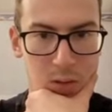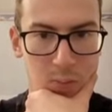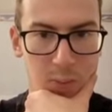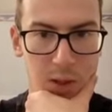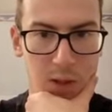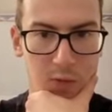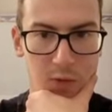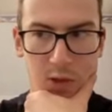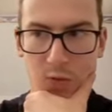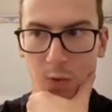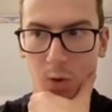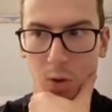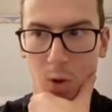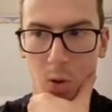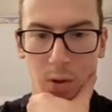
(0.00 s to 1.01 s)
Benefits
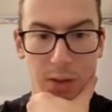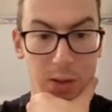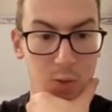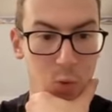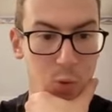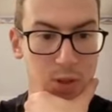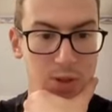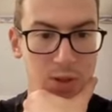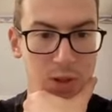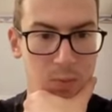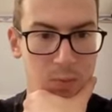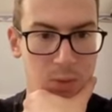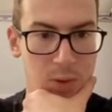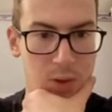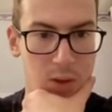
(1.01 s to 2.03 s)
for holding
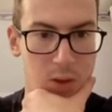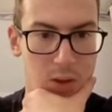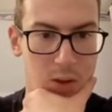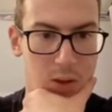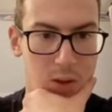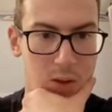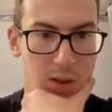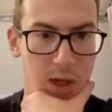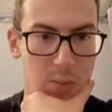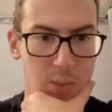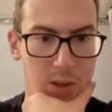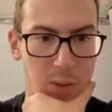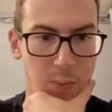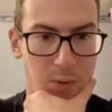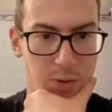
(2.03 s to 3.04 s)
Wizy can
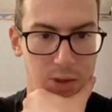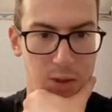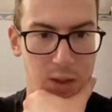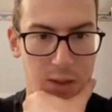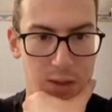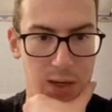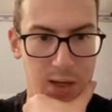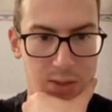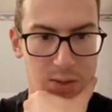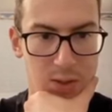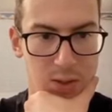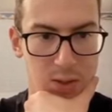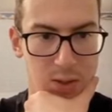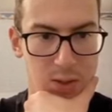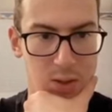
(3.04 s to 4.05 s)
be deposited and
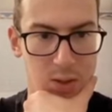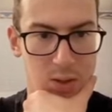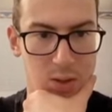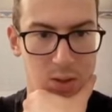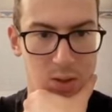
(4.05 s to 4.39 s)
taxes,